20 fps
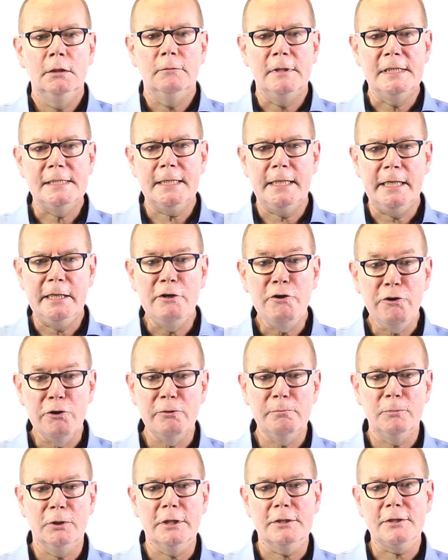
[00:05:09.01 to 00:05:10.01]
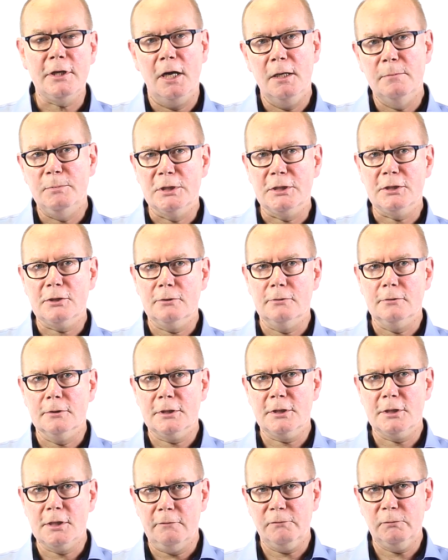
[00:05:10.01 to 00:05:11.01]
We see numerous open
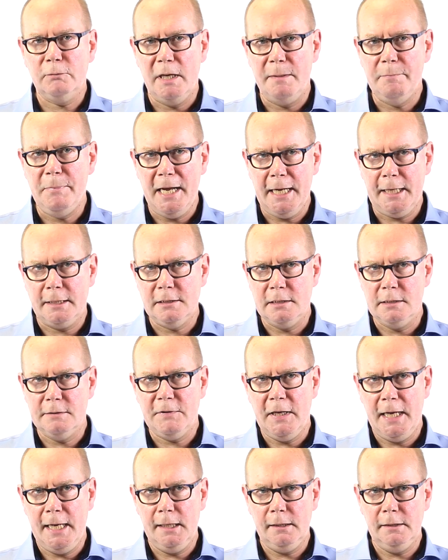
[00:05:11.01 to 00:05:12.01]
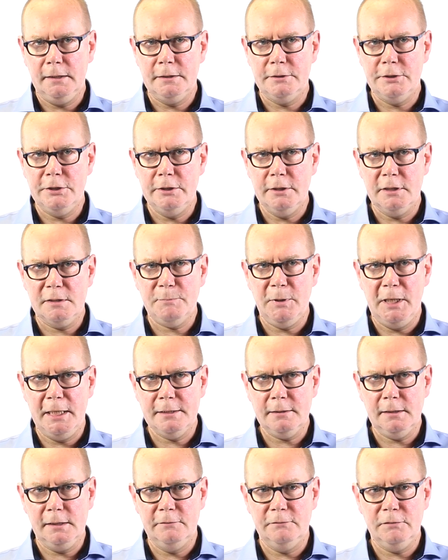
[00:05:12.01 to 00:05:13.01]
source software packages for handling
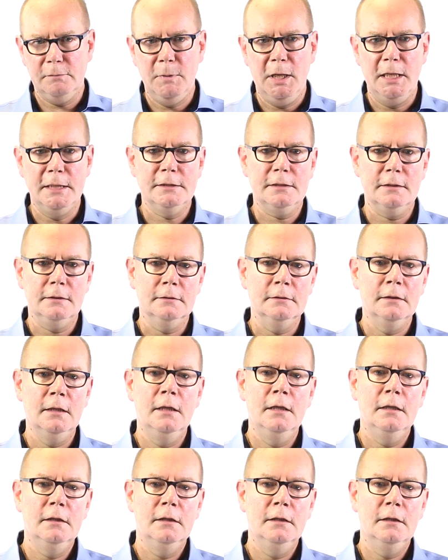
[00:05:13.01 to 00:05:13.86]
geospatial information,